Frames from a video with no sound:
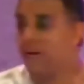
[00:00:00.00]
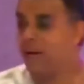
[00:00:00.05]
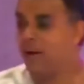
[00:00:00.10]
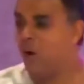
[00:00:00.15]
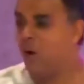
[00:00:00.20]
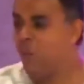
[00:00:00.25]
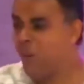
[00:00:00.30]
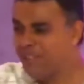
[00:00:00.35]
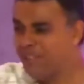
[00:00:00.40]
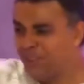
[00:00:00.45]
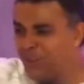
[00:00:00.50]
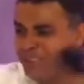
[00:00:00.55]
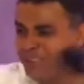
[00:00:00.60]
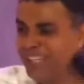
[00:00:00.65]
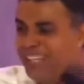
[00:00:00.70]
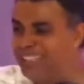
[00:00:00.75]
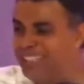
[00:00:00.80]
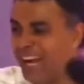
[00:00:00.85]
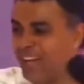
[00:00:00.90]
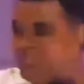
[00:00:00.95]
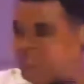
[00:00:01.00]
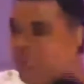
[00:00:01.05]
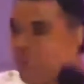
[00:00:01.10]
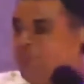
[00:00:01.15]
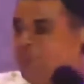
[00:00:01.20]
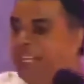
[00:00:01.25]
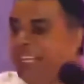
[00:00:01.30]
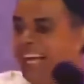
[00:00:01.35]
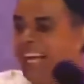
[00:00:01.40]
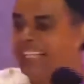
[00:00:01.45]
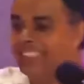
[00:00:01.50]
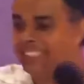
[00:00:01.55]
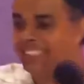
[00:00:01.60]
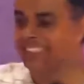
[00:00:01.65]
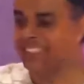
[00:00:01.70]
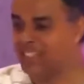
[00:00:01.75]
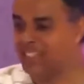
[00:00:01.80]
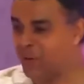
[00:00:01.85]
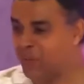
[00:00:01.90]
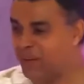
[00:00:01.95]
Why do you think there are so many cases
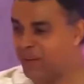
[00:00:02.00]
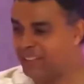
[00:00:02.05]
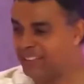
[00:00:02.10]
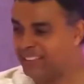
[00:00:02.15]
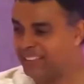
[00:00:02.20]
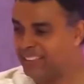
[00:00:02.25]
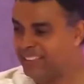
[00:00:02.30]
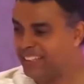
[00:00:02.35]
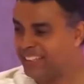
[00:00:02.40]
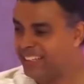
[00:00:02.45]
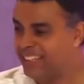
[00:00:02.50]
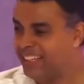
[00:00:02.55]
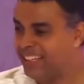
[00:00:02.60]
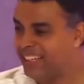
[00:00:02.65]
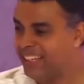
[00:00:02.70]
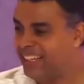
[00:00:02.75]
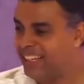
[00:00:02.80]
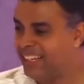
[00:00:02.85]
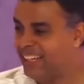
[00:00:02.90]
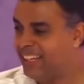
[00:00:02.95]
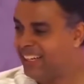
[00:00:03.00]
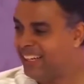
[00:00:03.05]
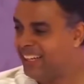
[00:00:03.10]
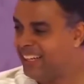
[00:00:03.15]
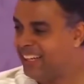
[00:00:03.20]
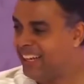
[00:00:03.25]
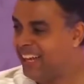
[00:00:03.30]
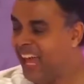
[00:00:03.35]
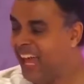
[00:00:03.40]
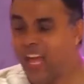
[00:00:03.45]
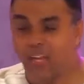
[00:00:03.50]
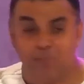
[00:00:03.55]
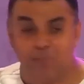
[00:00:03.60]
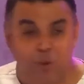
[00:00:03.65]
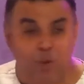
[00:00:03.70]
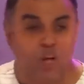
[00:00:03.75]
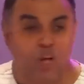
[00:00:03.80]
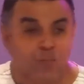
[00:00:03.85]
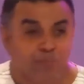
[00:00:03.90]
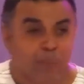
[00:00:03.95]
in the world? It's
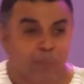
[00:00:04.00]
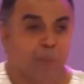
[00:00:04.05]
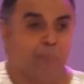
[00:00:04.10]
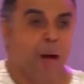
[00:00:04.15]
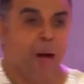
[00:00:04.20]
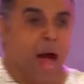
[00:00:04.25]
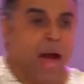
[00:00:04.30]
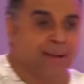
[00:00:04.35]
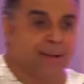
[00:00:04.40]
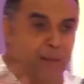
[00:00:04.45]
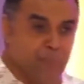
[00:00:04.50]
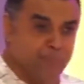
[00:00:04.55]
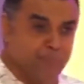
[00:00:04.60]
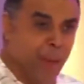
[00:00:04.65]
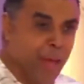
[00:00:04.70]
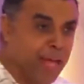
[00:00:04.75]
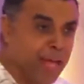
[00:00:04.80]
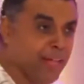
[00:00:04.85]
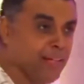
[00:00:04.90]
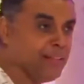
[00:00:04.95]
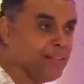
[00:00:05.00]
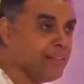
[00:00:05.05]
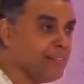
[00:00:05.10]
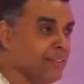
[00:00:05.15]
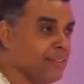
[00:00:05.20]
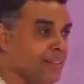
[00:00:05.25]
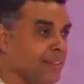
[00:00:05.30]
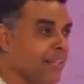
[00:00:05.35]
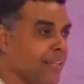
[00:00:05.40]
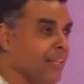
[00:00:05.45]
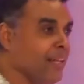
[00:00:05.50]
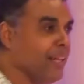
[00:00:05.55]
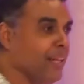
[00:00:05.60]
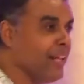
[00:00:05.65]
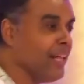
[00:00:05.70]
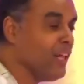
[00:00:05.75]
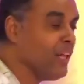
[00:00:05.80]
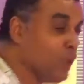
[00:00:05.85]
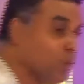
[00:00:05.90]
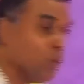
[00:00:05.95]
because people are repaying
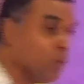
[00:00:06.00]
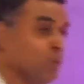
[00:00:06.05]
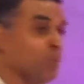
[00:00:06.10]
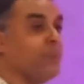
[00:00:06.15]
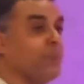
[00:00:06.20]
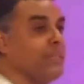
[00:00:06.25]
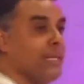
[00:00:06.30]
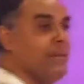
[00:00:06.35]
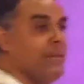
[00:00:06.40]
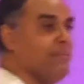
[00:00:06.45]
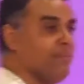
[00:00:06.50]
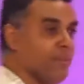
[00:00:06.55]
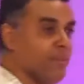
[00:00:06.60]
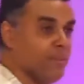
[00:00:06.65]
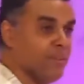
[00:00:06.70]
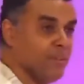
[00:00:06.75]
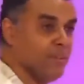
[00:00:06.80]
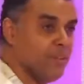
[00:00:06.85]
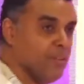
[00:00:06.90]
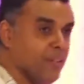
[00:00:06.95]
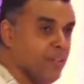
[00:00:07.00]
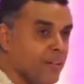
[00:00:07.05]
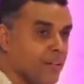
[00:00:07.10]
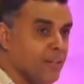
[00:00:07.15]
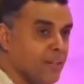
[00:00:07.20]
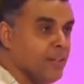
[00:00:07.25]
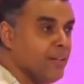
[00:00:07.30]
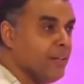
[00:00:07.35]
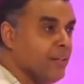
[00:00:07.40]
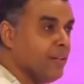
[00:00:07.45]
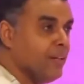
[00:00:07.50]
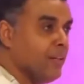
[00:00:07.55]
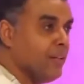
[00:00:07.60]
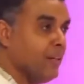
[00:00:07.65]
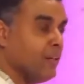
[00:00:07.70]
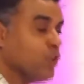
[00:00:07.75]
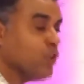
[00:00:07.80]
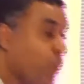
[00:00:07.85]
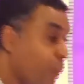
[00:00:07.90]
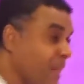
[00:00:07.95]
good with evil.
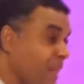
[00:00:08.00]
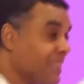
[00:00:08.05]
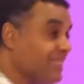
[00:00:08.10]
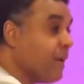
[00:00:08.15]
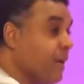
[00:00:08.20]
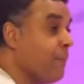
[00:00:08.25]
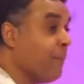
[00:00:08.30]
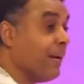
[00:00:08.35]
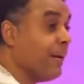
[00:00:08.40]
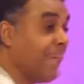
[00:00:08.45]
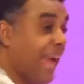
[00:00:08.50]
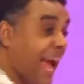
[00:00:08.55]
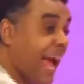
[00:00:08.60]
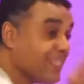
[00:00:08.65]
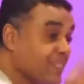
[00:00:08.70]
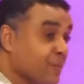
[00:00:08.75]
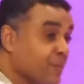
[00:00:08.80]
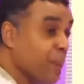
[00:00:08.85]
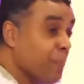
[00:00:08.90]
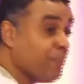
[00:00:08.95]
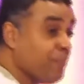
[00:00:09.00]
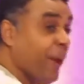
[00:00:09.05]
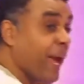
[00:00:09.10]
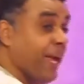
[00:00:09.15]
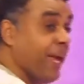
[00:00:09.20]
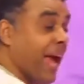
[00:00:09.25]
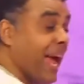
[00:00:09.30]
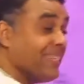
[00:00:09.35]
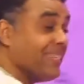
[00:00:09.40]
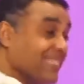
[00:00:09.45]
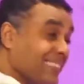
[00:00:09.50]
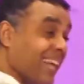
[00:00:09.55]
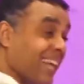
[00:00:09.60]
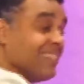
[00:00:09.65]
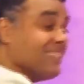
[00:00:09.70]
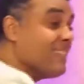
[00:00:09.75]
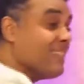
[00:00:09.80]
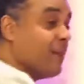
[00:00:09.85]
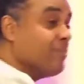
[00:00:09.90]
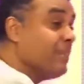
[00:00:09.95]
So when somebody has repaid, has done
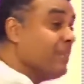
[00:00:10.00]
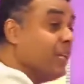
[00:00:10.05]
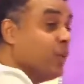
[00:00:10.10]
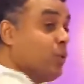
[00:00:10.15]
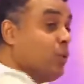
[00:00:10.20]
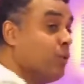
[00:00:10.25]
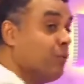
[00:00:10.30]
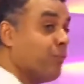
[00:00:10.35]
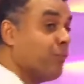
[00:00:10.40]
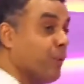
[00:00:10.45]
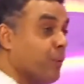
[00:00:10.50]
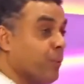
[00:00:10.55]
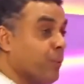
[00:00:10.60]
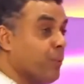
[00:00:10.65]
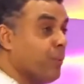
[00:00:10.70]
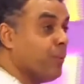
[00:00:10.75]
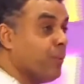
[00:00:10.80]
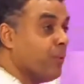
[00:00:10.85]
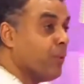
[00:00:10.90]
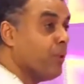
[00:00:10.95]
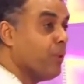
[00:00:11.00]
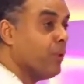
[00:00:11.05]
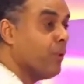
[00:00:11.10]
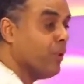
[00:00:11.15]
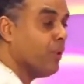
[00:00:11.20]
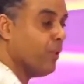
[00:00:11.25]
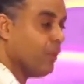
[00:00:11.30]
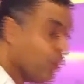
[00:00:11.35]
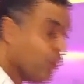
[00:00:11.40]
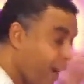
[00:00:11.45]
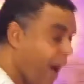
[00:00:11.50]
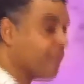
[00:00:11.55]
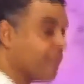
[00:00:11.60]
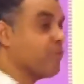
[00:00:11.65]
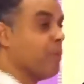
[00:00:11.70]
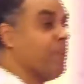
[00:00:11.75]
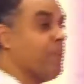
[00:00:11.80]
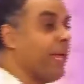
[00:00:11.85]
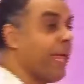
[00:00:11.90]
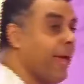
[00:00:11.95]
something good for you, you have to
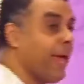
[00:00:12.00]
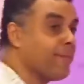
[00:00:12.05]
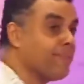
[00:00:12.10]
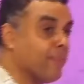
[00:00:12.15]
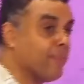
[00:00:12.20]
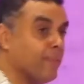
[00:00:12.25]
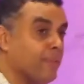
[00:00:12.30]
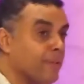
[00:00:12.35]
be careful.